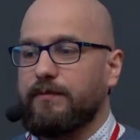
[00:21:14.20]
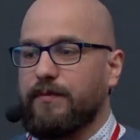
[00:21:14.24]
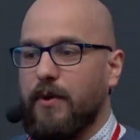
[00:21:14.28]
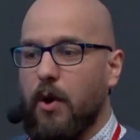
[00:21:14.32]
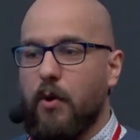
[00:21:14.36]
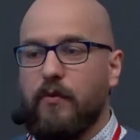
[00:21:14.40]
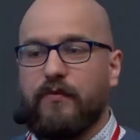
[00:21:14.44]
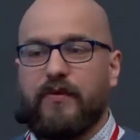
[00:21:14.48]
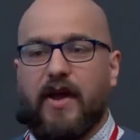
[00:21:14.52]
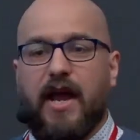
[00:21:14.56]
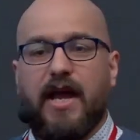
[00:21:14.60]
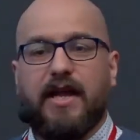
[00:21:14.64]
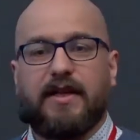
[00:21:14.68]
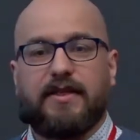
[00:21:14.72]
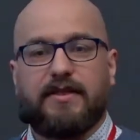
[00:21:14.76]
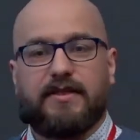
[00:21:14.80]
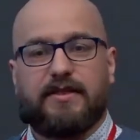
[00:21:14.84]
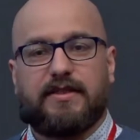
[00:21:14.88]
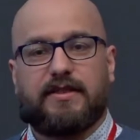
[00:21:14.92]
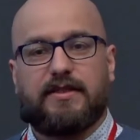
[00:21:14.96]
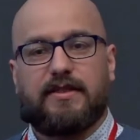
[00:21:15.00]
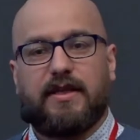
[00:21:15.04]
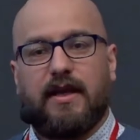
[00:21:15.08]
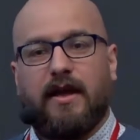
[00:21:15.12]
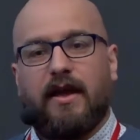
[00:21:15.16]
both
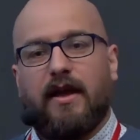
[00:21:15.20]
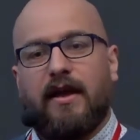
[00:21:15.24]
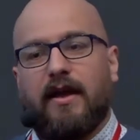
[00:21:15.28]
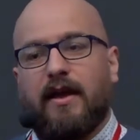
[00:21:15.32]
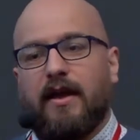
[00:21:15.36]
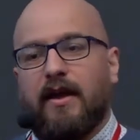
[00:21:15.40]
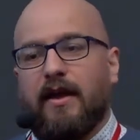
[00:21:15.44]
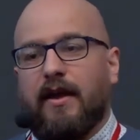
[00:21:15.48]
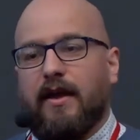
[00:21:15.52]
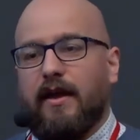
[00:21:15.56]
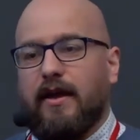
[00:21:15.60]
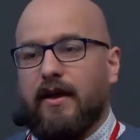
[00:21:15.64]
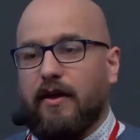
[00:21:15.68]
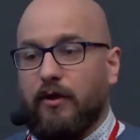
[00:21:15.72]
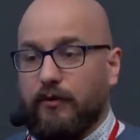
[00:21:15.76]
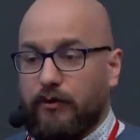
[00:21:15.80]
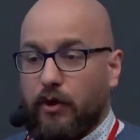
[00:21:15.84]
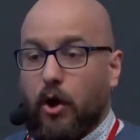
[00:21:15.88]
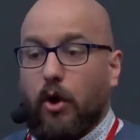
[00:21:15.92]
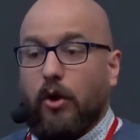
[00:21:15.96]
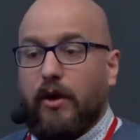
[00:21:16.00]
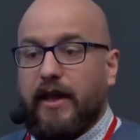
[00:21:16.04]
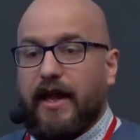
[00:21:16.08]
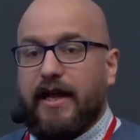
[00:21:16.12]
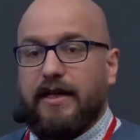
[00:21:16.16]
ends, on
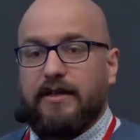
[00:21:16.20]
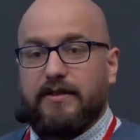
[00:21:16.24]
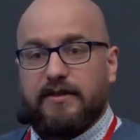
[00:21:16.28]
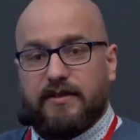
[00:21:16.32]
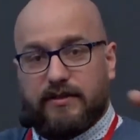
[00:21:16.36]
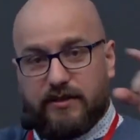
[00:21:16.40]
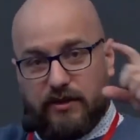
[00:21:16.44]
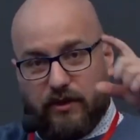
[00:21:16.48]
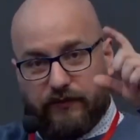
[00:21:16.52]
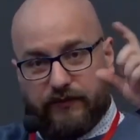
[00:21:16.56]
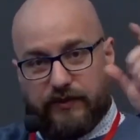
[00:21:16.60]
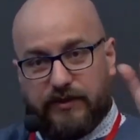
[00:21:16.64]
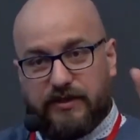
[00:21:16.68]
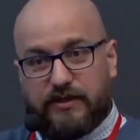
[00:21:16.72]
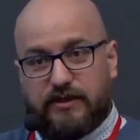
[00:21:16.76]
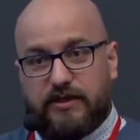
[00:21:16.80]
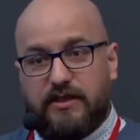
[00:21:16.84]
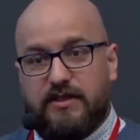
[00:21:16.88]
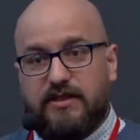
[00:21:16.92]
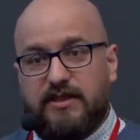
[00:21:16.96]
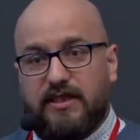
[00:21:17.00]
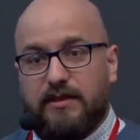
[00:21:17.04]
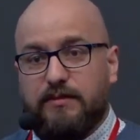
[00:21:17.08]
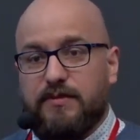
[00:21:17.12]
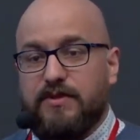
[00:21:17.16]
all ends of the
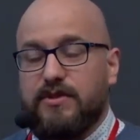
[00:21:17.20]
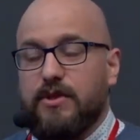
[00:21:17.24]
system.